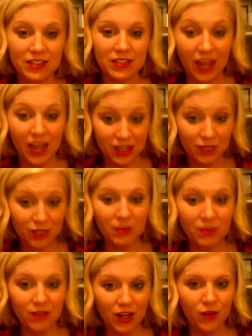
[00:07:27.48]
text them
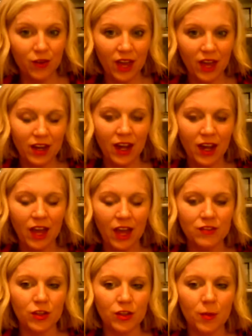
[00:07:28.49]
the video that night
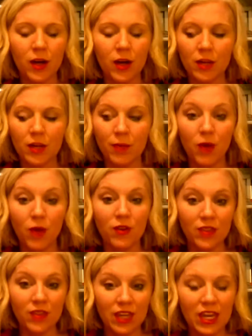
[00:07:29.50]
after the party, but
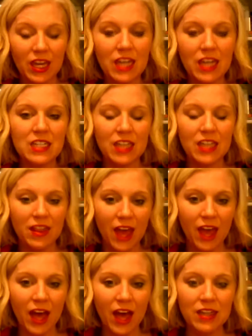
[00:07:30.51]
the key to
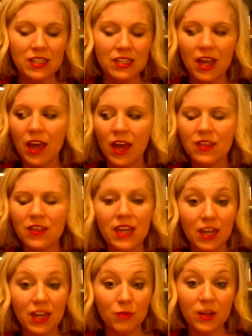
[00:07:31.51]
that, and the
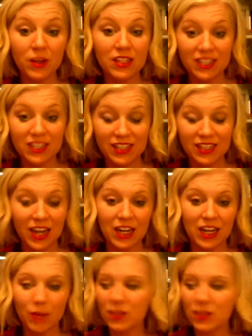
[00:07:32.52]
key really to
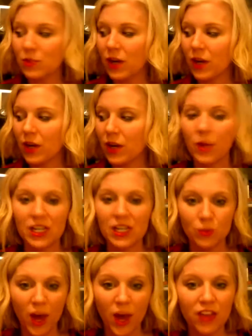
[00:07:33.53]
setting up this one-on-one,
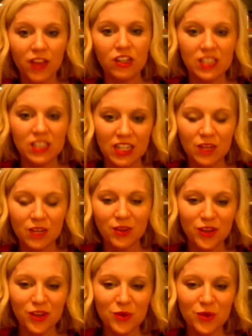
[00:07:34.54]
is why they're sitting
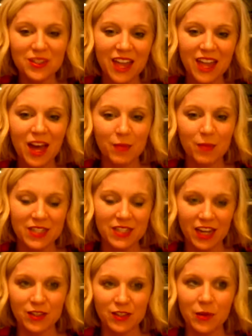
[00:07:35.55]
with you. Set up a
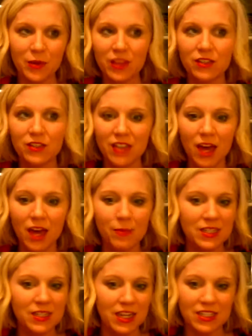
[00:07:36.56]
date. So either set up
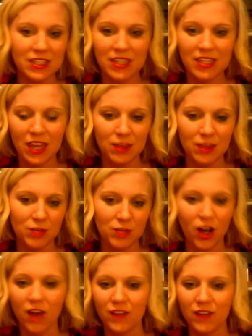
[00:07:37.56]
a date to take them to
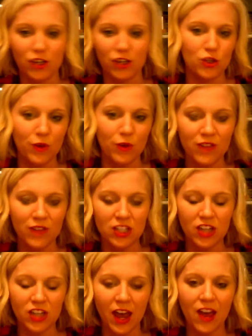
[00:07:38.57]
coffee or do a
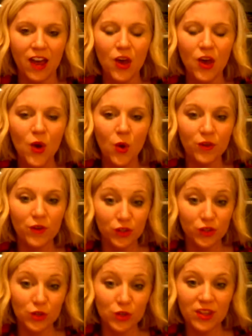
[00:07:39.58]
fish chat, or if
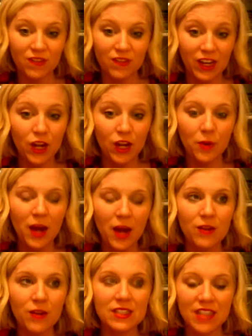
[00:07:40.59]
you're doing the video
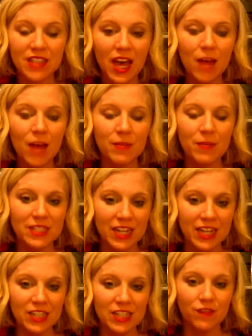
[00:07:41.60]
route, set up a
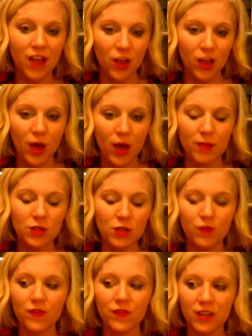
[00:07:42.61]
date to follow up. So
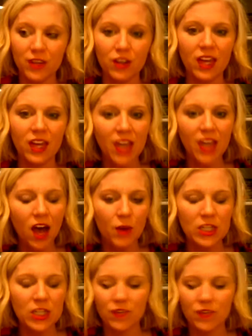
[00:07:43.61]
if they're like, yeah, I'll
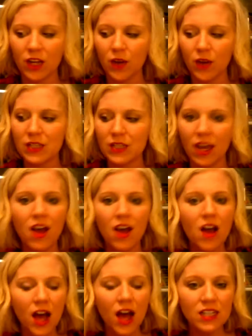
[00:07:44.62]
watch a video, I say,
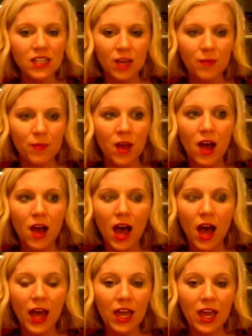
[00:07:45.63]
awesome.
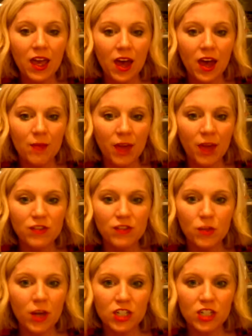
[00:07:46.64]
After
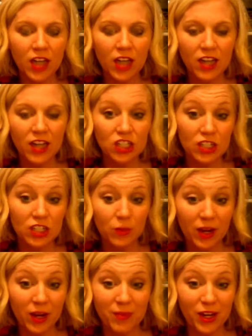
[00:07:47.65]
you watch it, I just
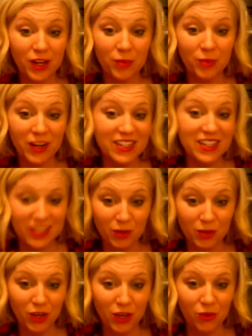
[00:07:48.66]
want to pick your brain to see
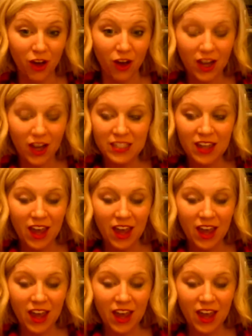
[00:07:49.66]
what you thought